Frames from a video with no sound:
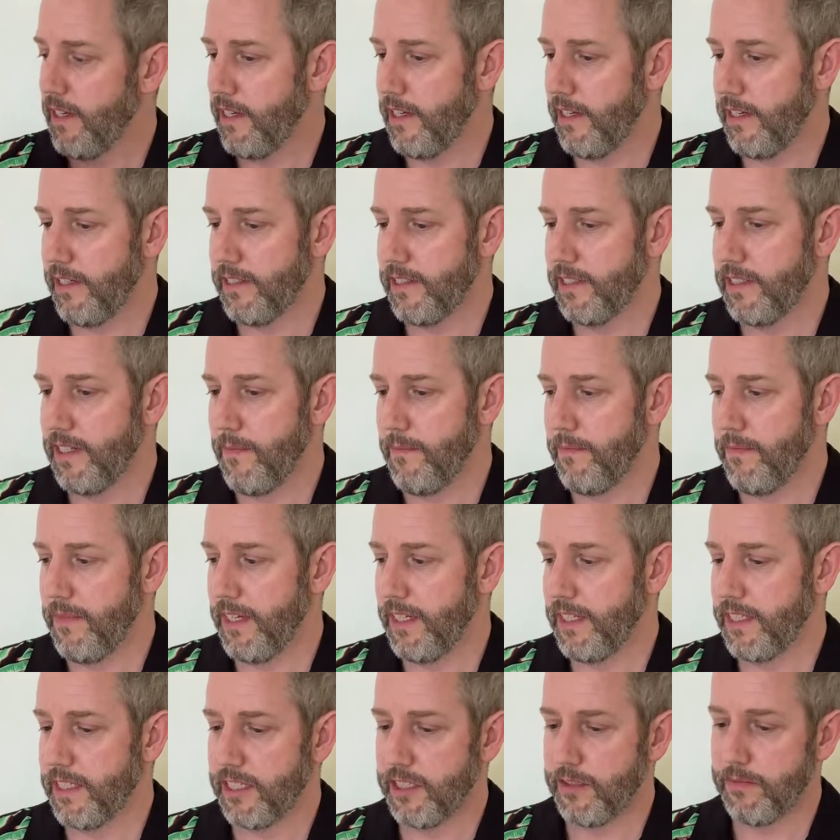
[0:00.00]

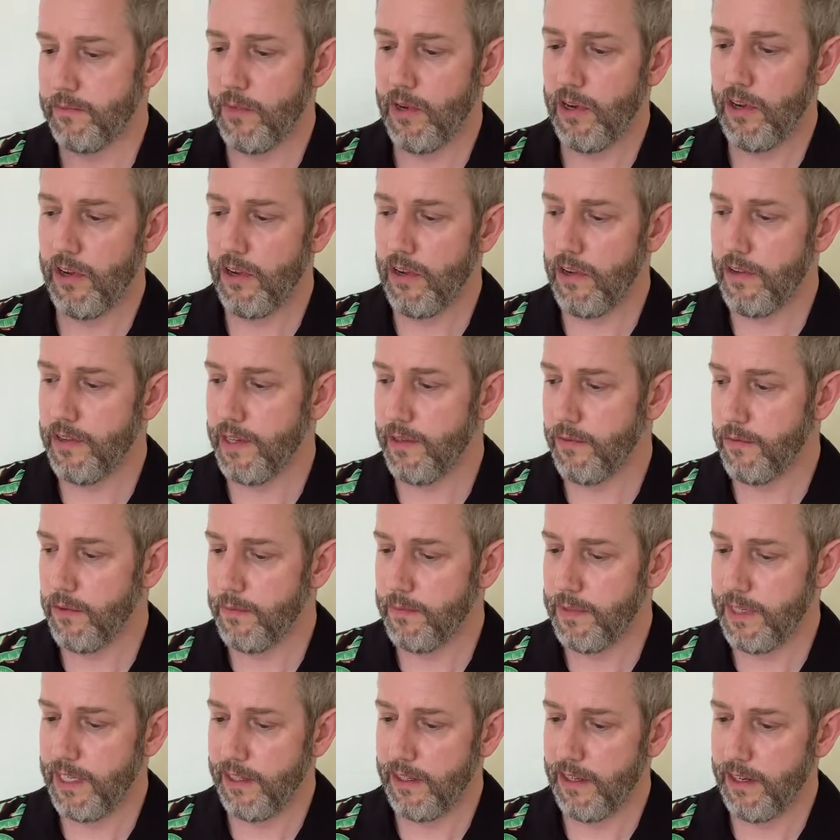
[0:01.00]
Something small that
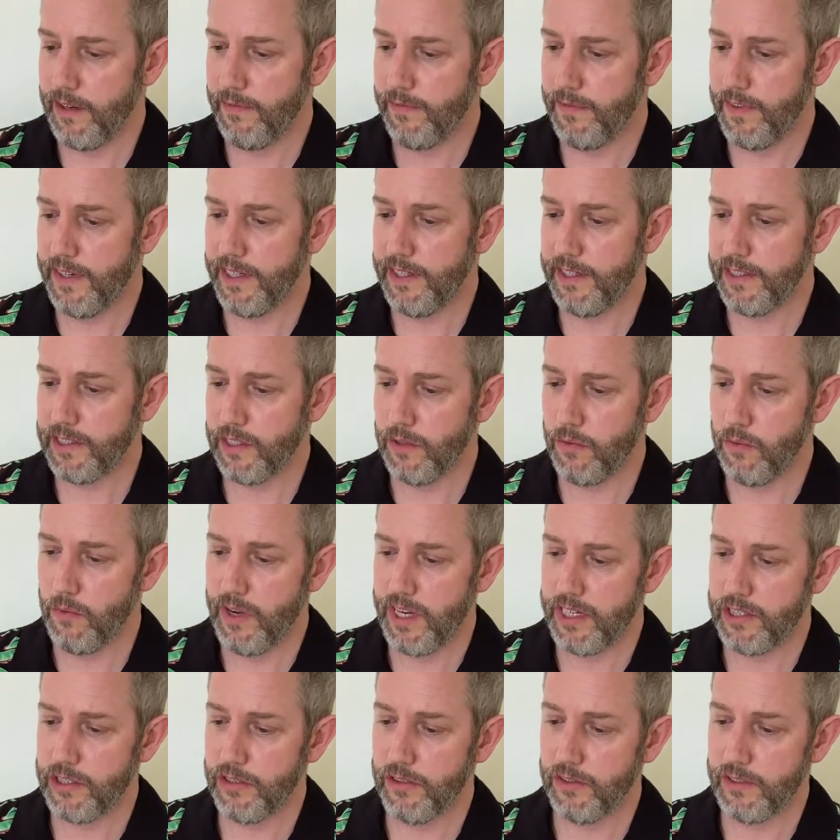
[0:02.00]
would be a lot of fun is the
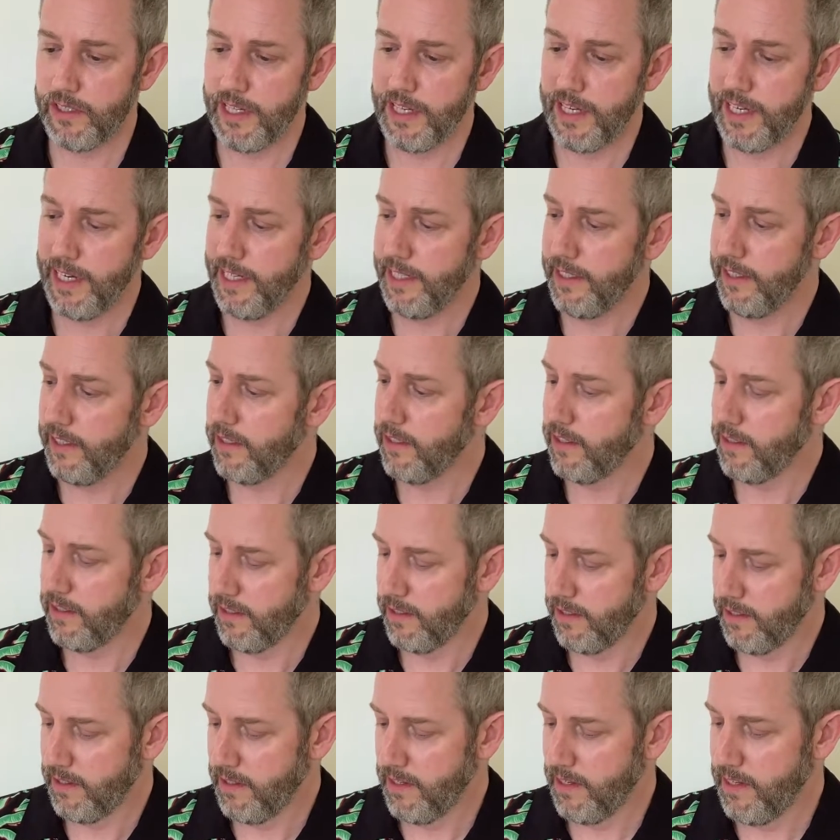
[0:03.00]
Weshel kind.
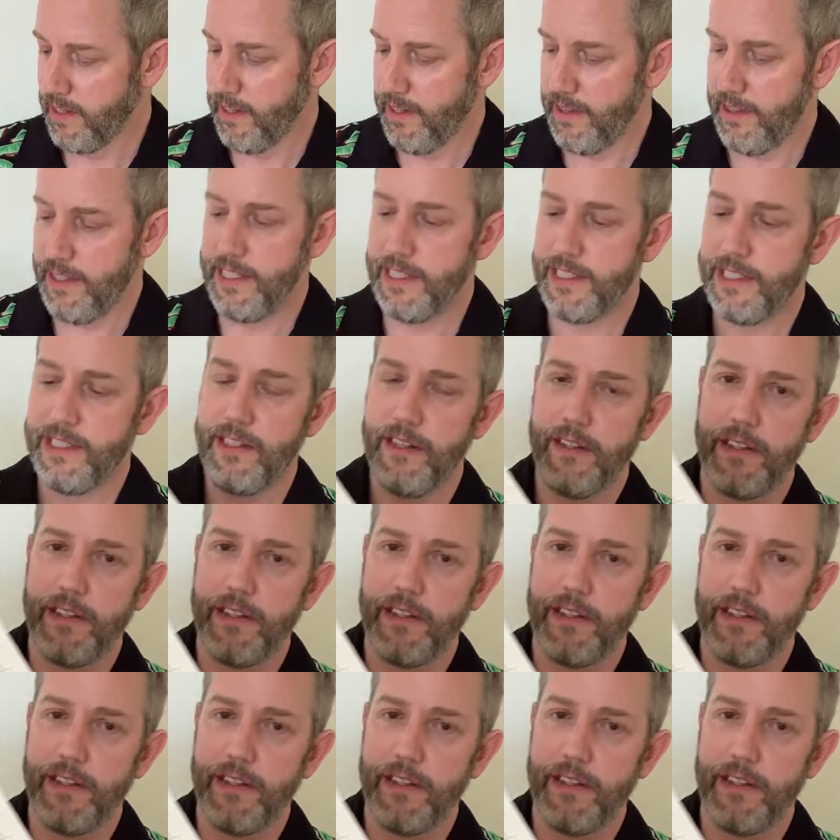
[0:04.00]
These little